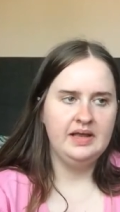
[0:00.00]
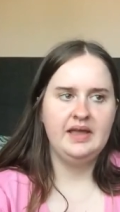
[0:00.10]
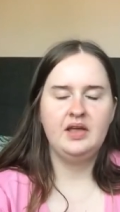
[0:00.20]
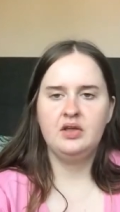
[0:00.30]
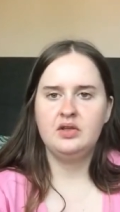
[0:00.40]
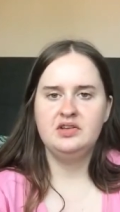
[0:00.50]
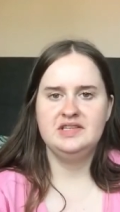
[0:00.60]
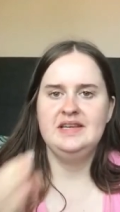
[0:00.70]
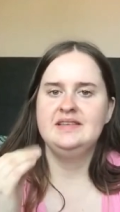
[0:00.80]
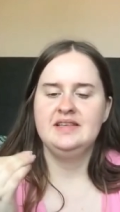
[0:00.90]
like
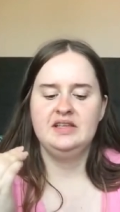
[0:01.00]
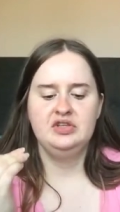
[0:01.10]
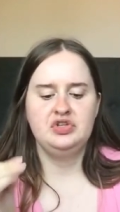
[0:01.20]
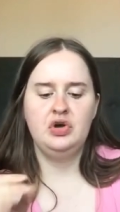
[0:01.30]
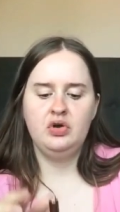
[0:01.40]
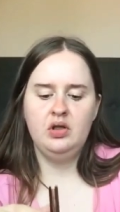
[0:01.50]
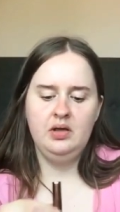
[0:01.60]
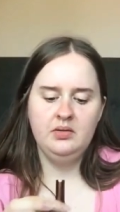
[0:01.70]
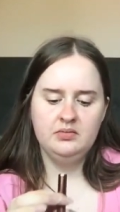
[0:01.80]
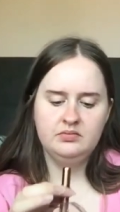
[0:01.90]
because it has like the
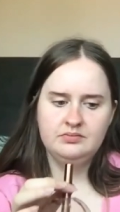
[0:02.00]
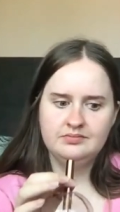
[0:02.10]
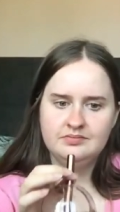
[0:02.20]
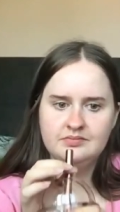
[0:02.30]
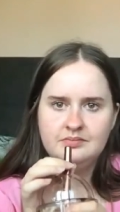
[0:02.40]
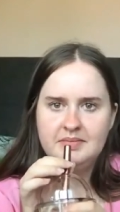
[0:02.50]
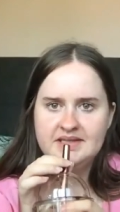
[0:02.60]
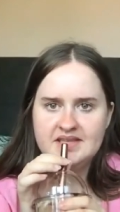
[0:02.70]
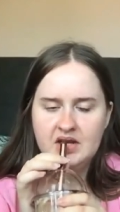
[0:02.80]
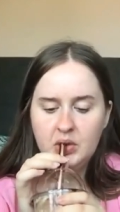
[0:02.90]
chocolate
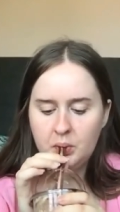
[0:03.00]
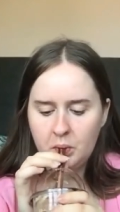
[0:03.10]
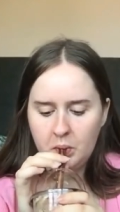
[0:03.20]
bits in.